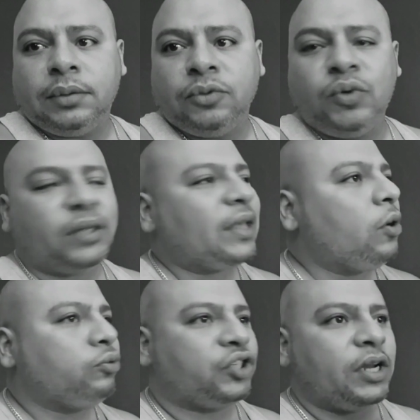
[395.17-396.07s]
You got that
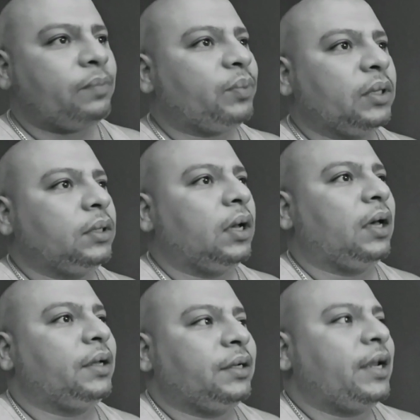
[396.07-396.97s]
whole champion
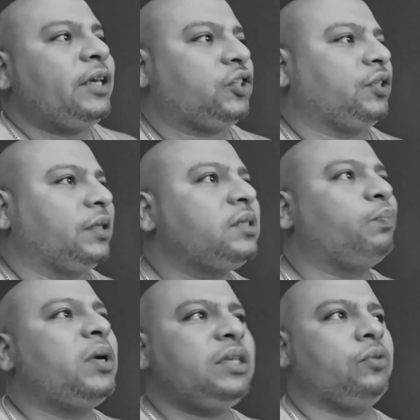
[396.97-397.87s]
of the night shit. There's
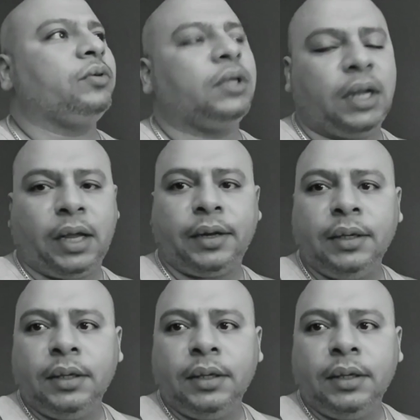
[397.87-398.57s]
money on the line.